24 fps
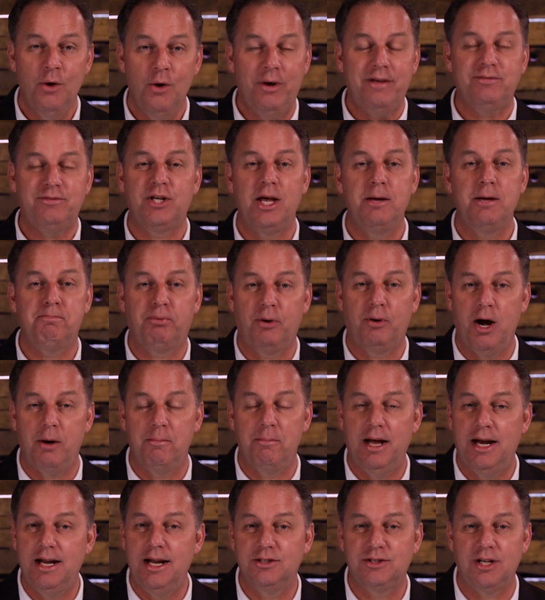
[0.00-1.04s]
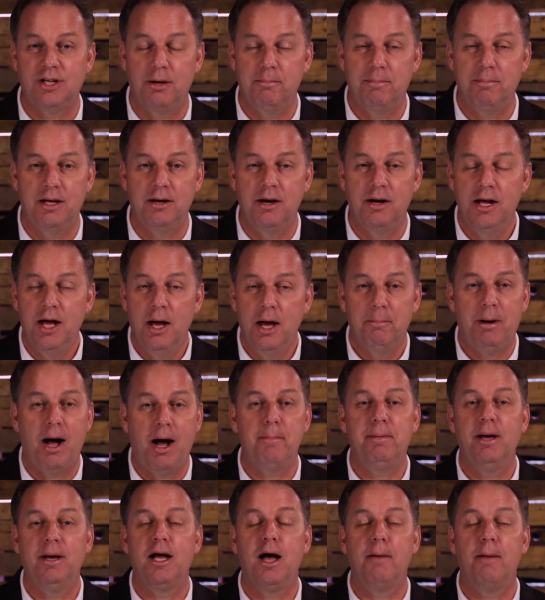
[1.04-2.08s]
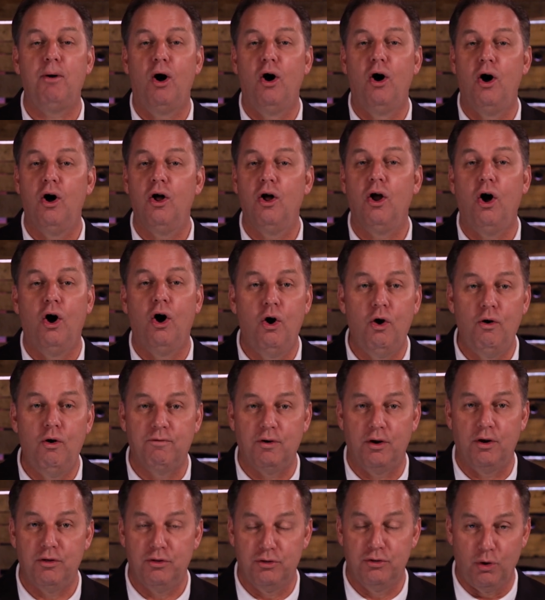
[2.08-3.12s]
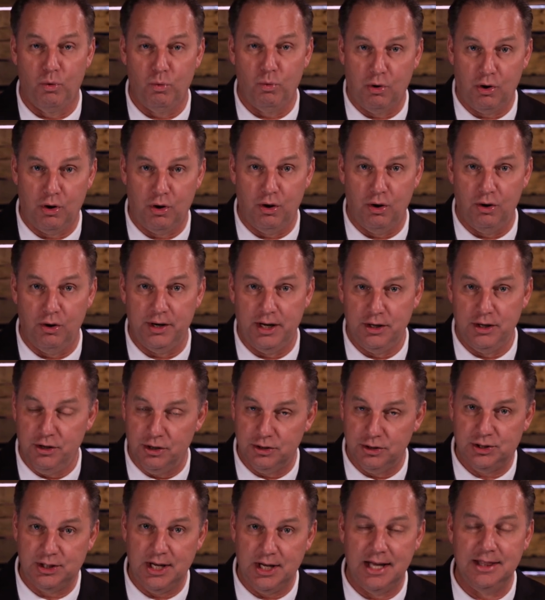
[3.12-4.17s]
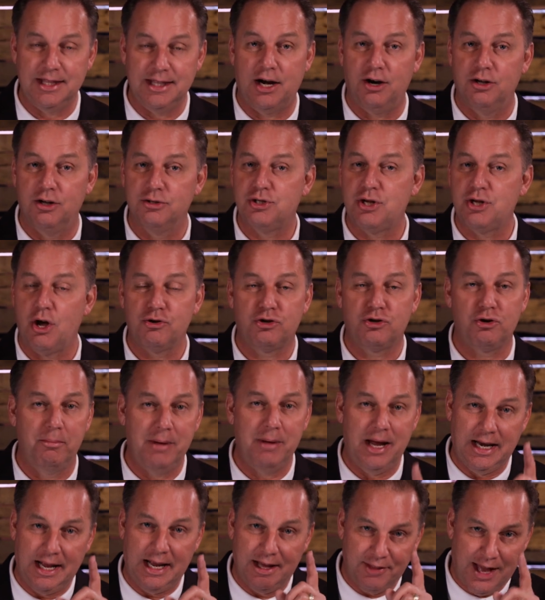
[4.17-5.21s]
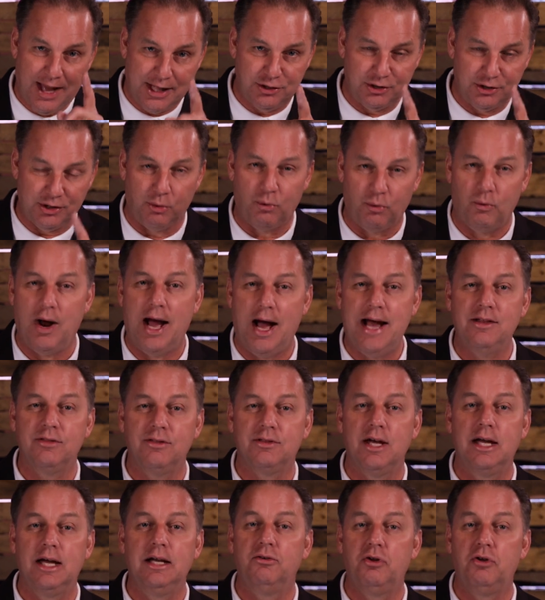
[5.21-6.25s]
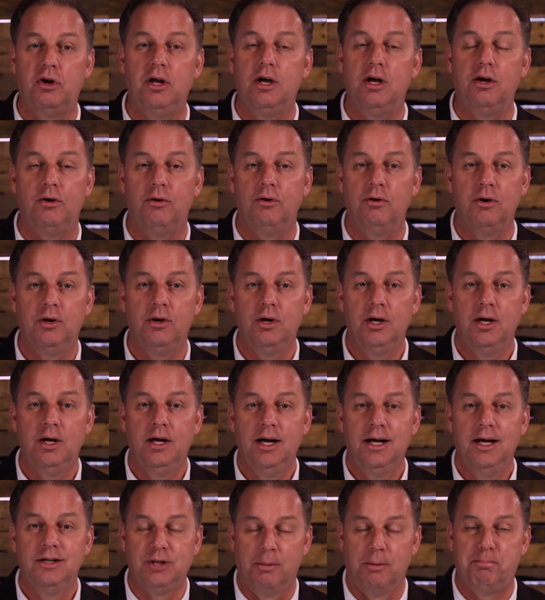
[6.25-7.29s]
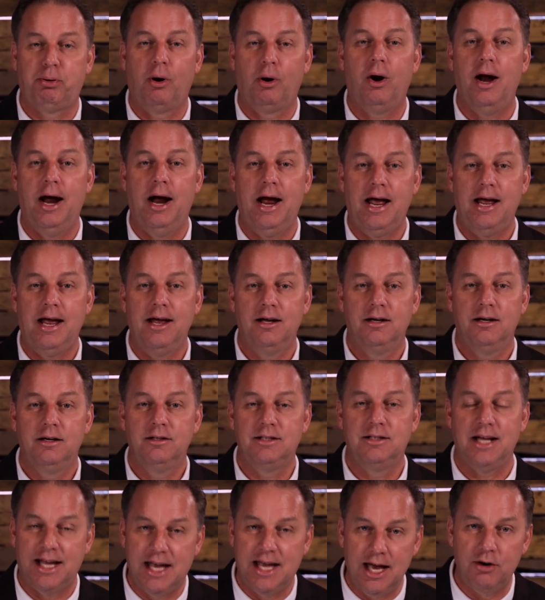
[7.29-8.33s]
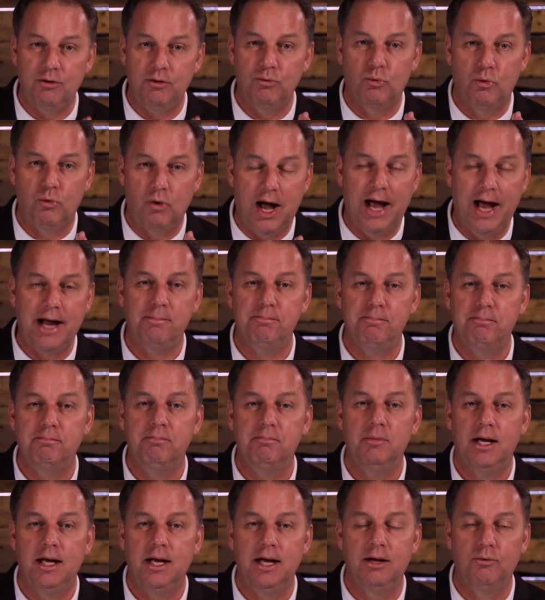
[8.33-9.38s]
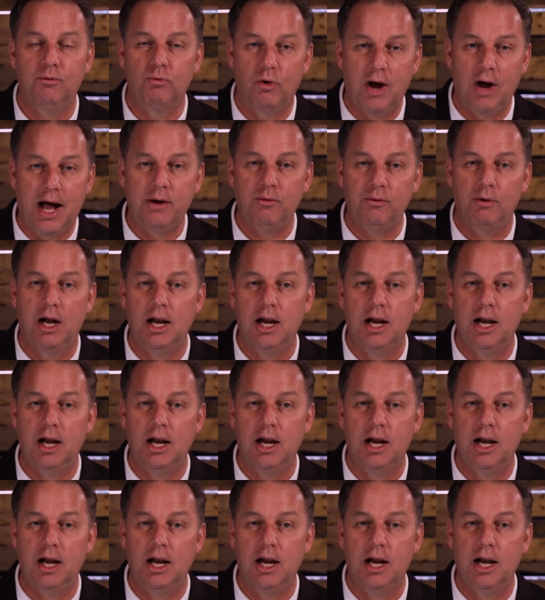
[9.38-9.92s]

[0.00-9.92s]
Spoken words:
We've seen prayer meetings that have been popping up all over the world, and you're seeing that on social media. That's the right thing to do, to pray, to get right in right